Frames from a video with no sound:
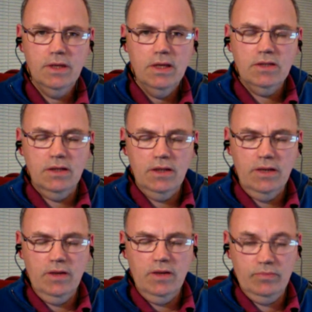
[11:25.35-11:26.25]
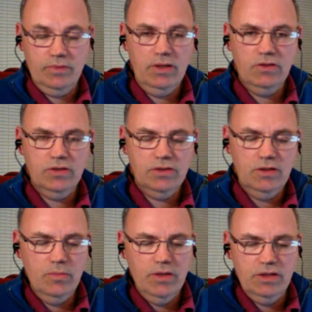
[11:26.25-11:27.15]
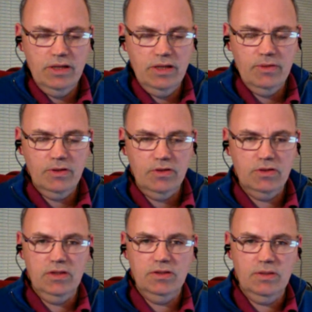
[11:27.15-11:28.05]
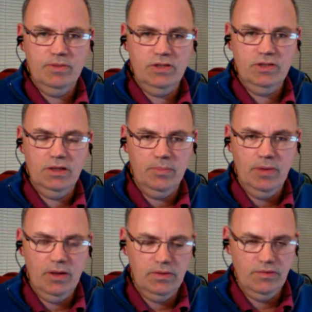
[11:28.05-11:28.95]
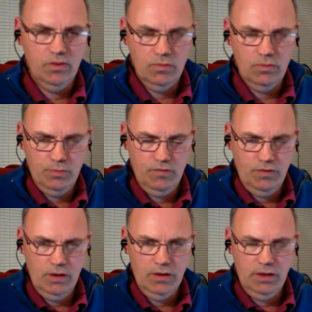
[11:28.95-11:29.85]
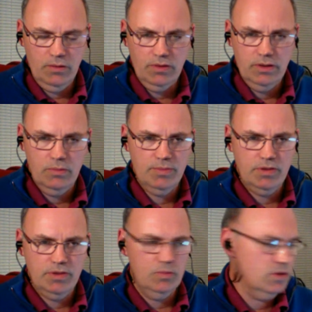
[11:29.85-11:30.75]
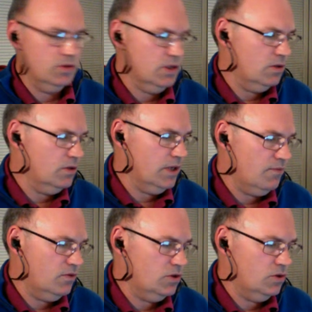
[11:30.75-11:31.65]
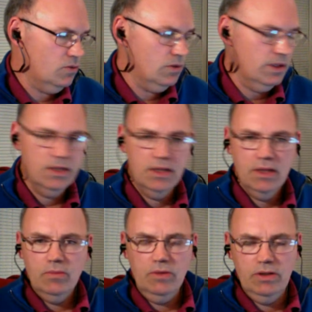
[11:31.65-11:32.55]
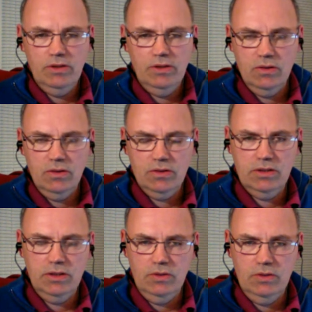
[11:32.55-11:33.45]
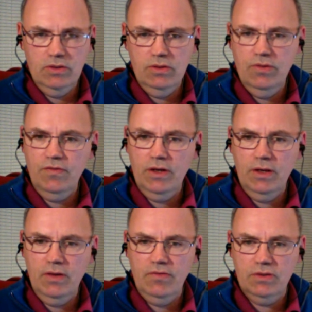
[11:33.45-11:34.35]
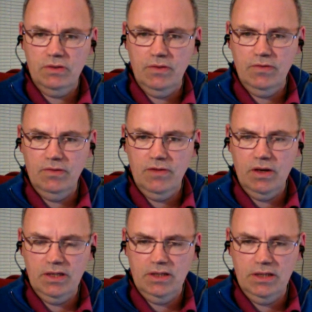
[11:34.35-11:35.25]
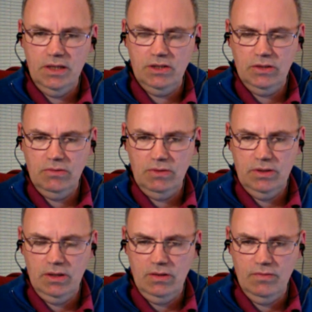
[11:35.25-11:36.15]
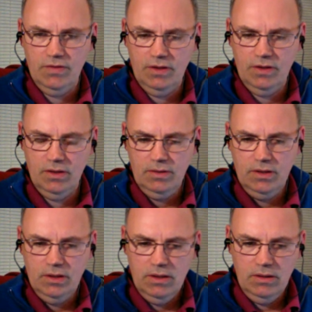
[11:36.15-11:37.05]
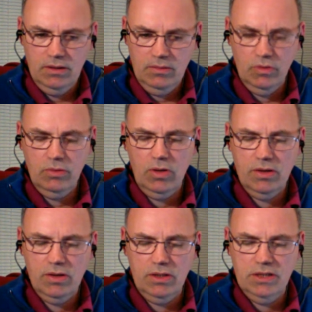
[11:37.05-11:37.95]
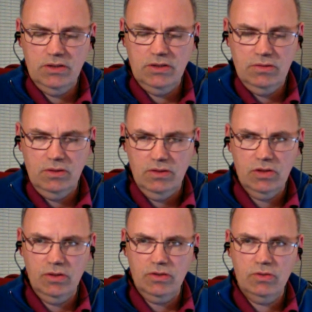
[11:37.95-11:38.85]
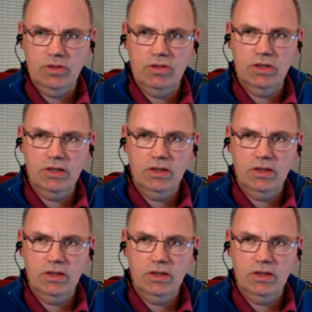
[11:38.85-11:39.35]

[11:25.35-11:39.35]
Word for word: so uh, interesting you mentioned that because there's a particular part of your portfolio on the website which we're going to look at very shortly, where you got uh, where you do your fine art photography of architecture and of uh, uh, mono architecture uh, shots, which uh,